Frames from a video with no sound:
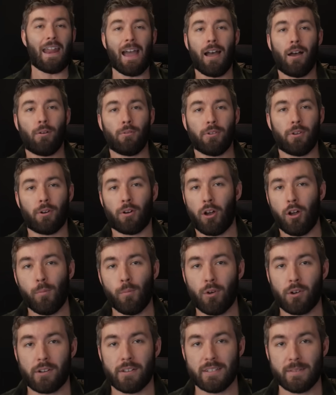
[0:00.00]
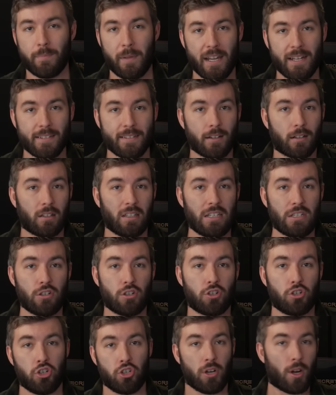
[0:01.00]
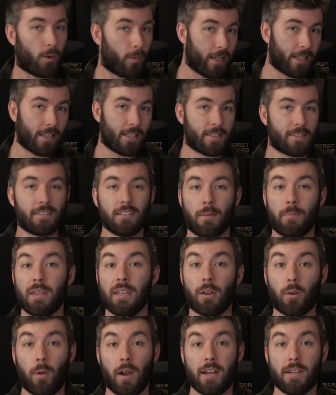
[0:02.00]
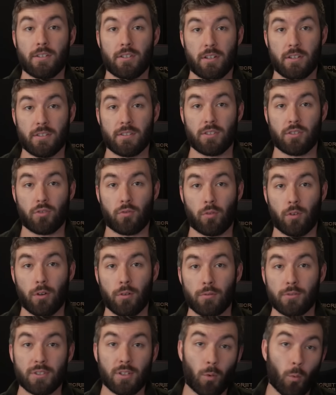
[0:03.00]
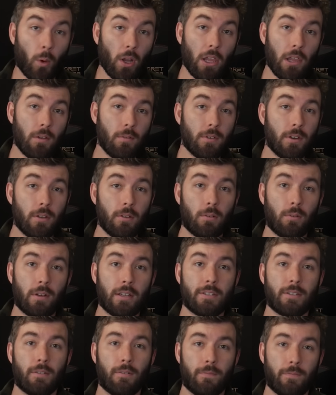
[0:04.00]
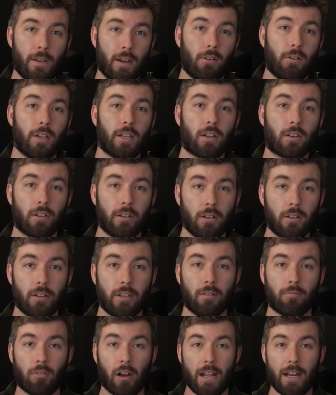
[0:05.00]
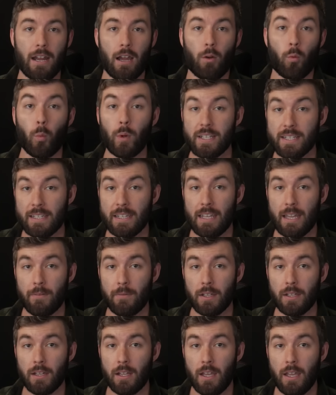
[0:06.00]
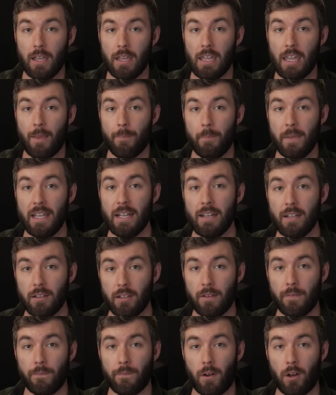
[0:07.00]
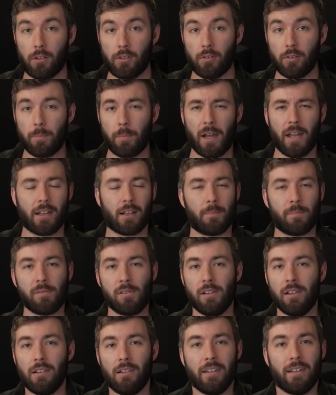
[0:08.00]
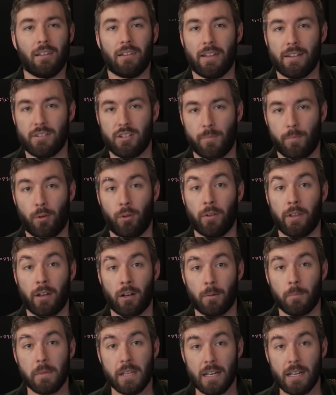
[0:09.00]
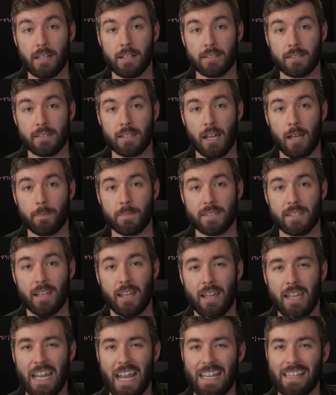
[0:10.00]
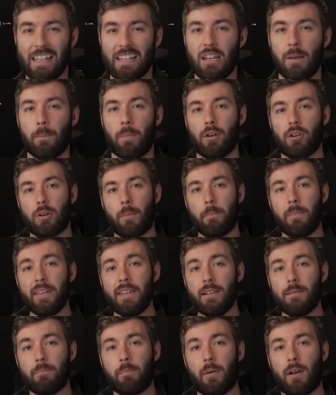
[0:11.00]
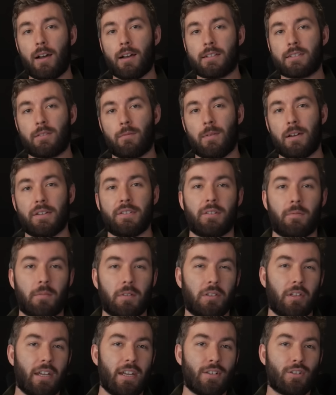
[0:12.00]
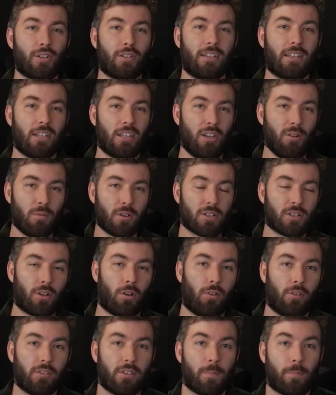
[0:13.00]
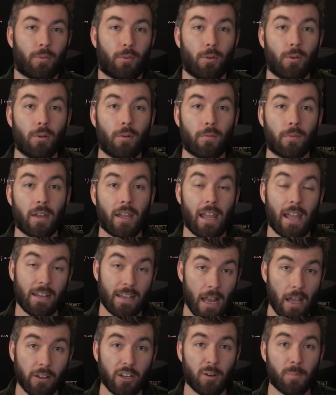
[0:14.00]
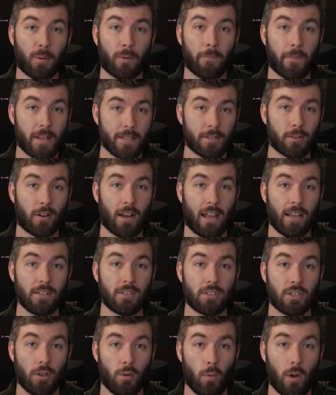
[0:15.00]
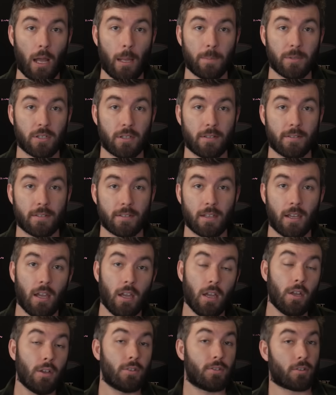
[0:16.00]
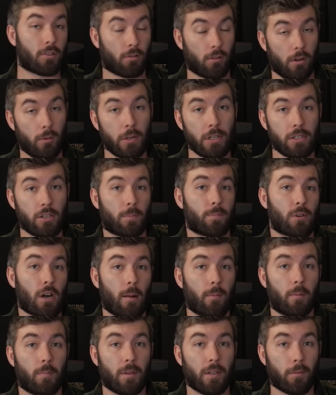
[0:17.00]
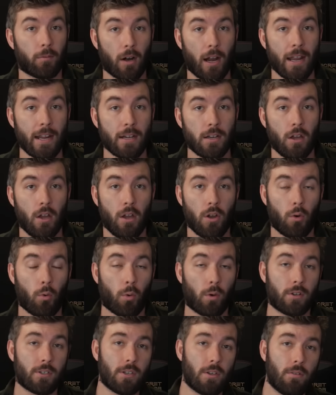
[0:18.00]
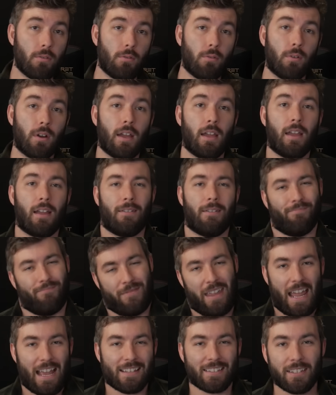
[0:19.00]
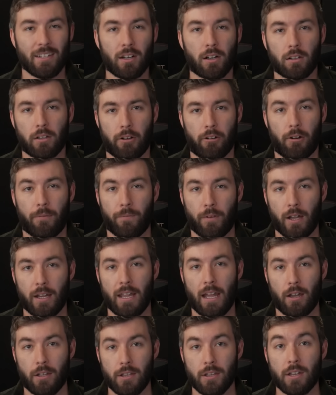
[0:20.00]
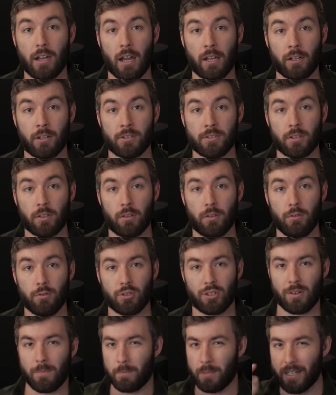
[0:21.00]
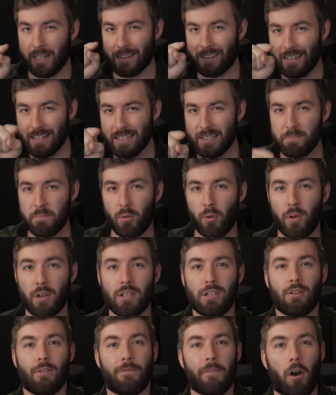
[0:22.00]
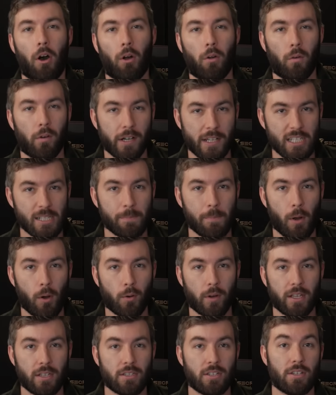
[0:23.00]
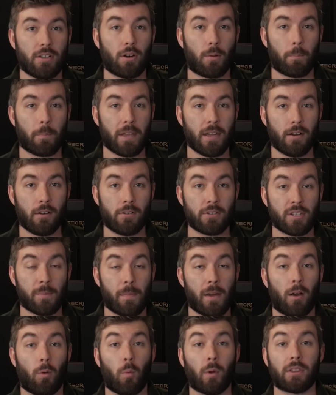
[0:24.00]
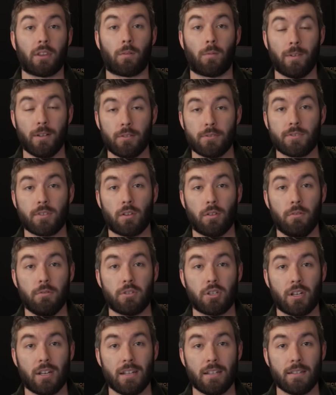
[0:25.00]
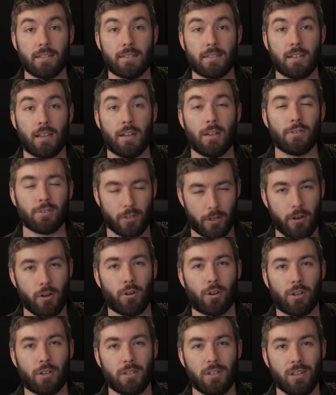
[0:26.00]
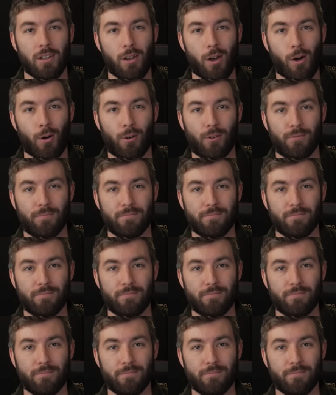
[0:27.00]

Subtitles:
Now your homework is basically just showing that some equation is true. So what you do is you very clearly write out what's given, immediately followed by completely illegible intermediate steps, and then you put a big box around the relation that you were told to prove. And now your professor has two options. Screw it, you're probably right. Or two, ask you to clarify how you got your solution. But at this point, you've already spoken to your peers about what the real solution is, so you're good to go.